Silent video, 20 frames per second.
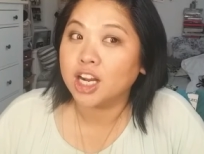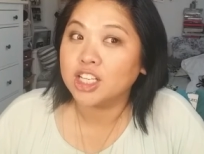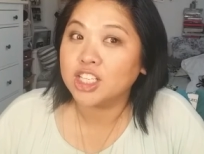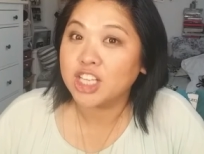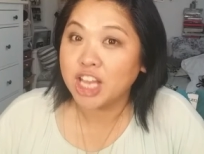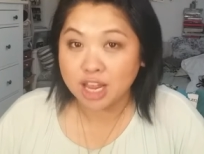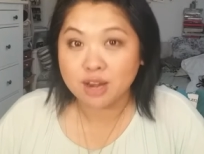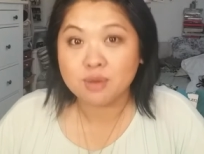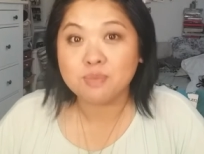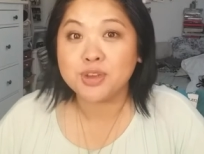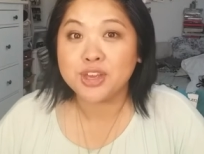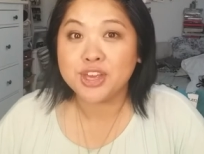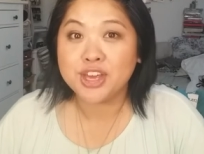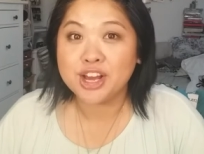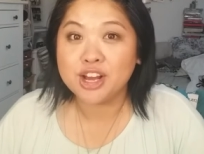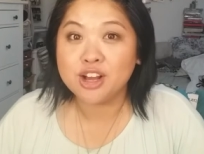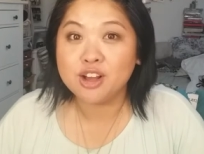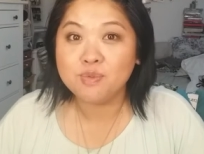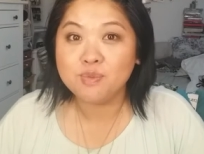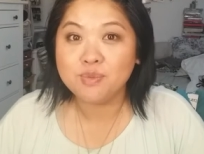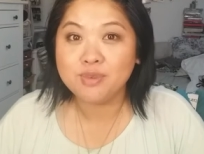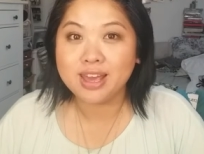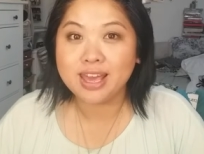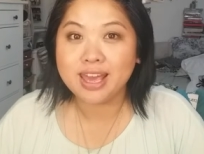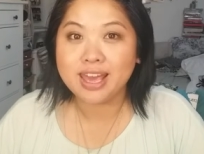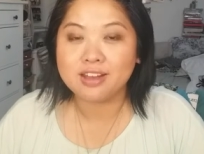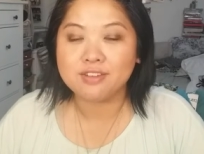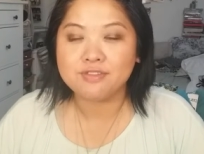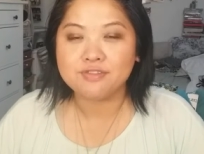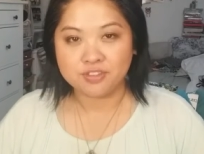10 p.m.,
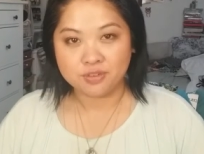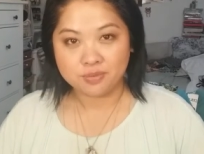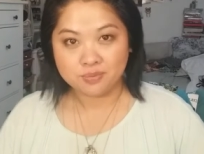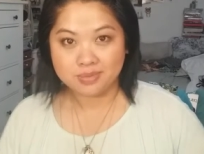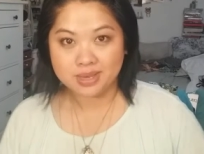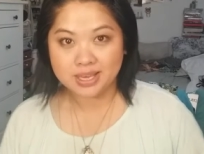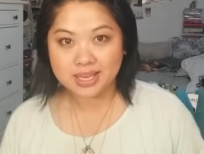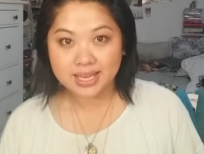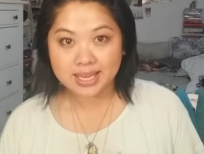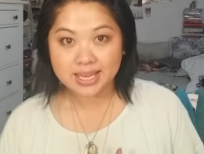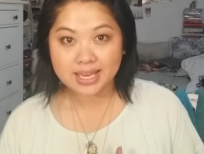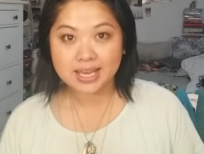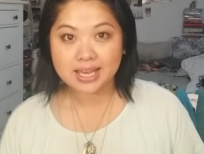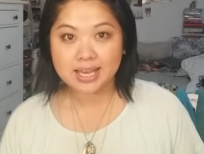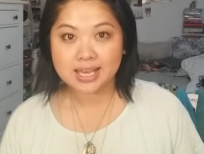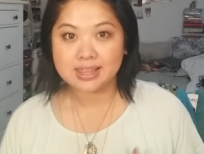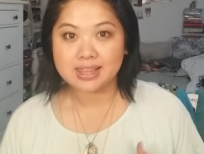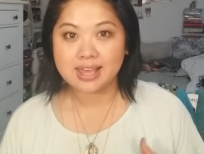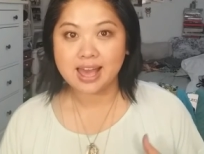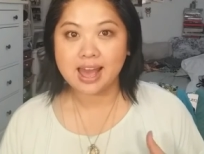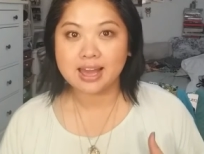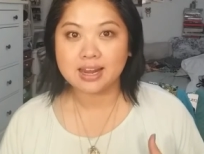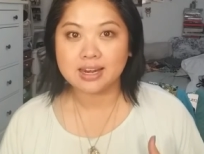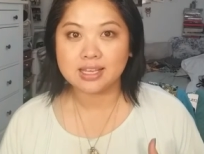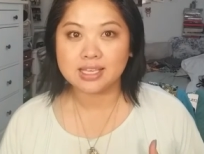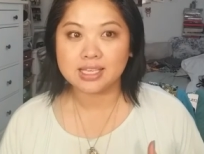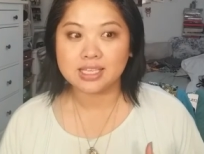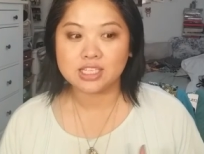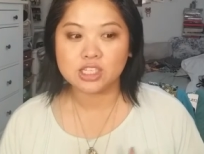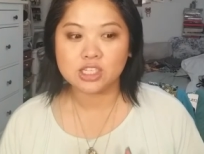and for me, that
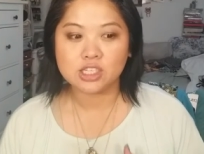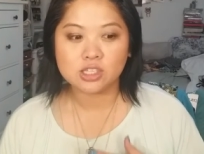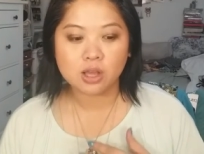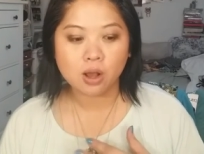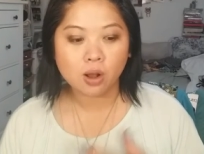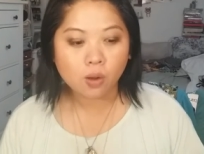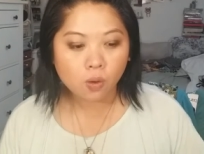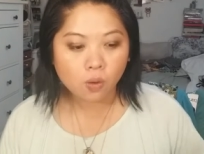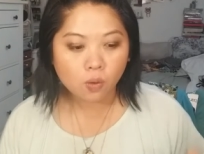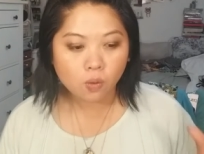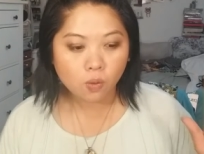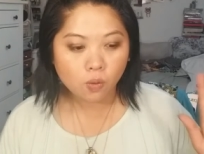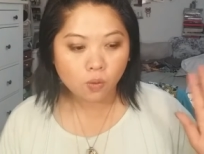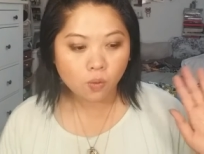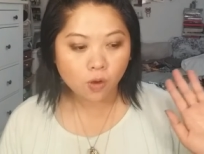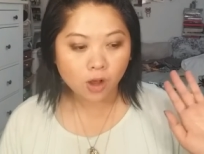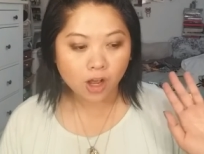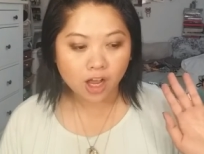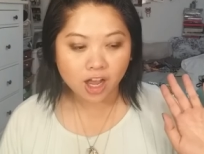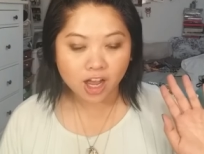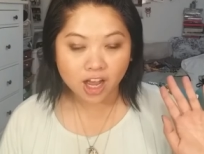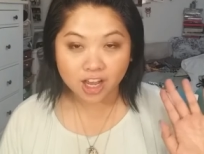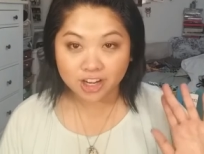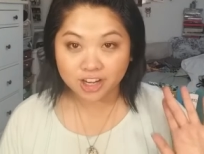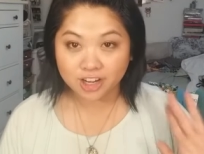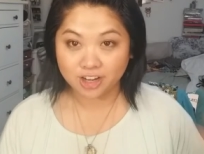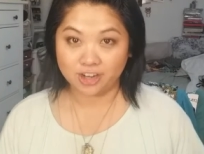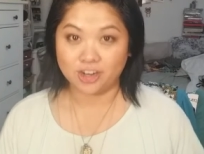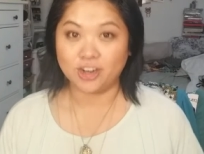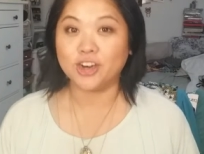is so
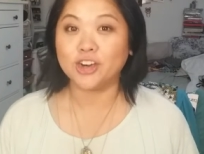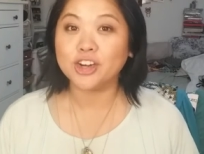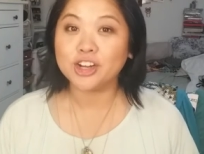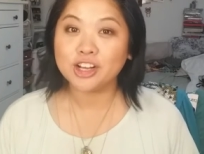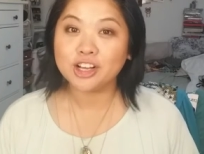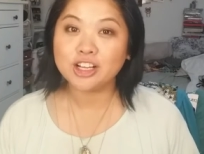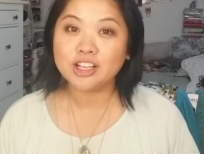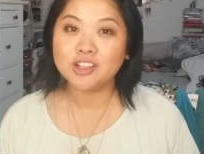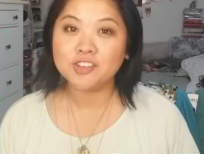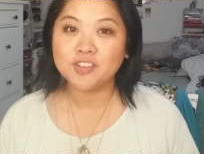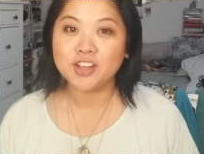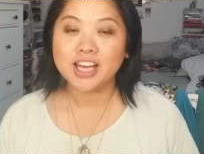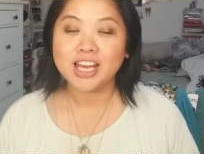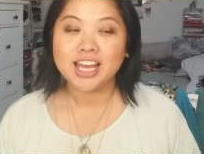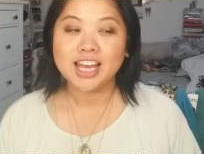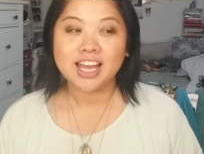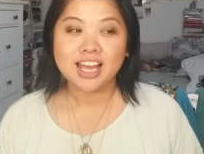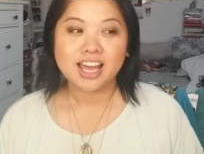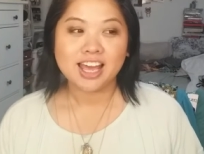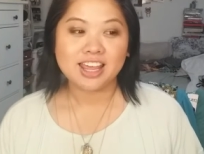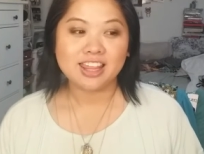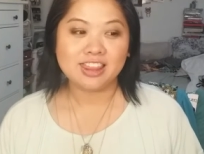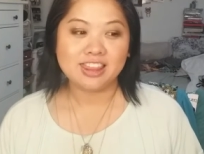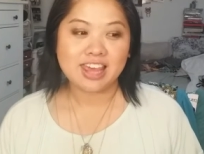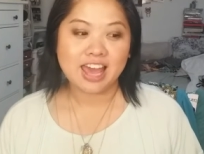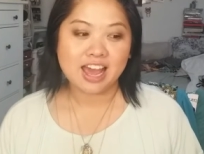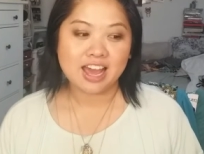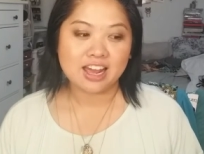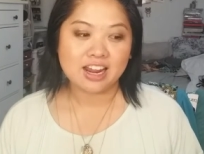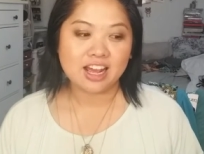unheard of
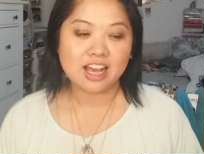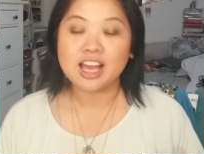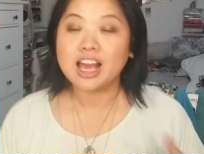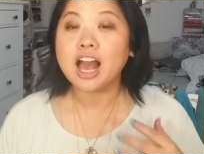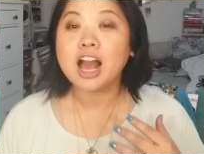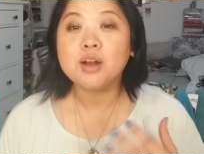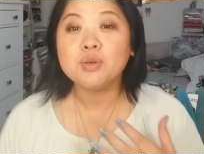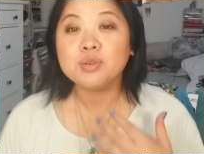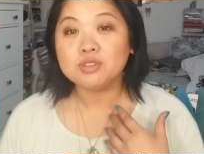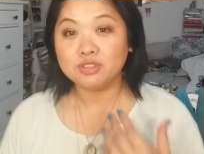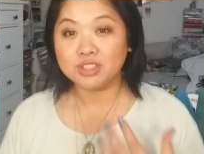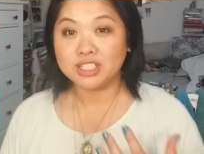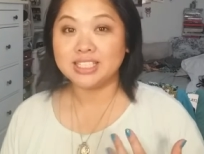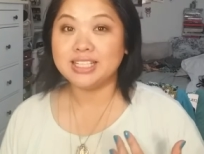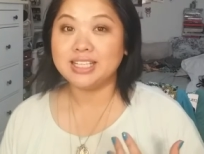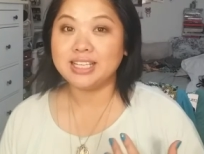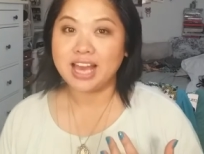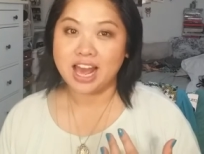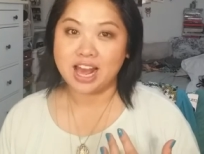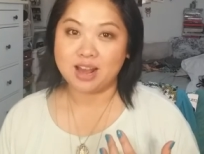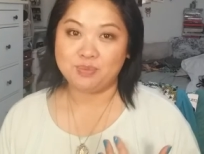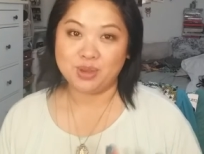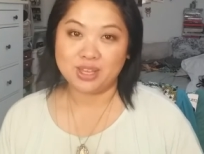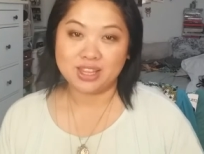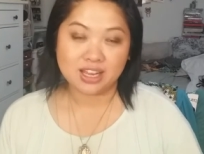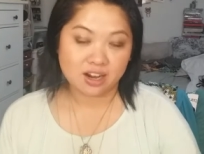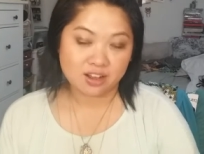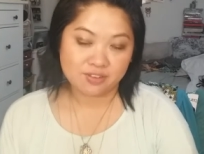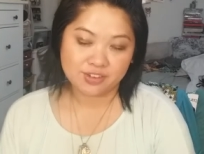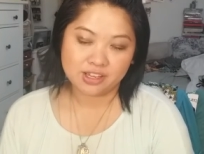that I was really happy
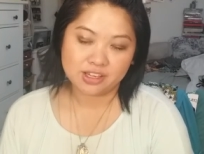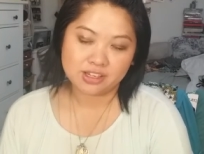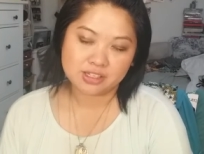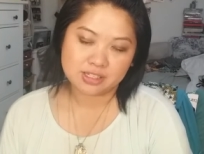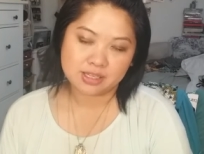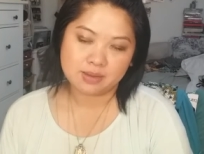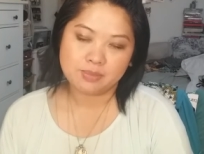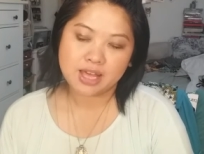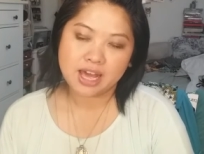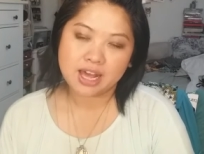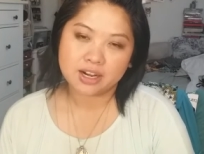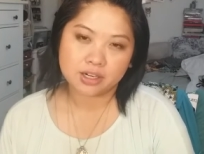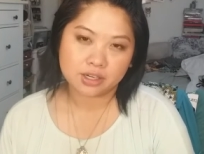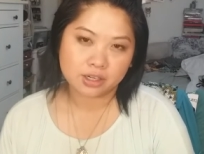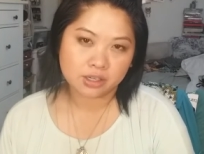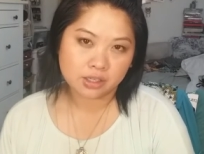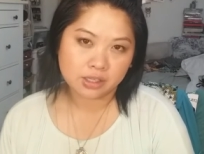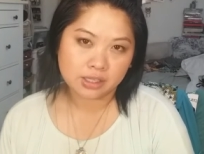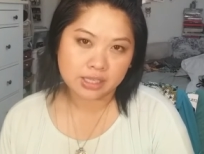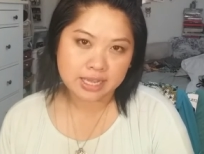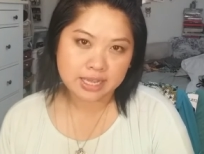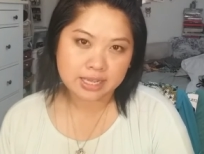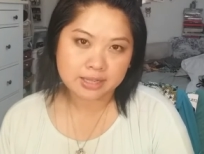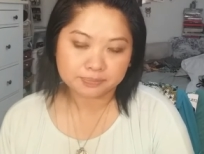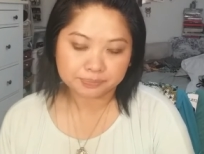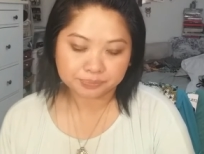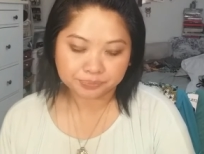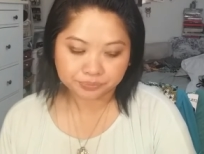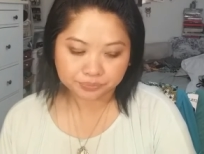that I fell asleep that early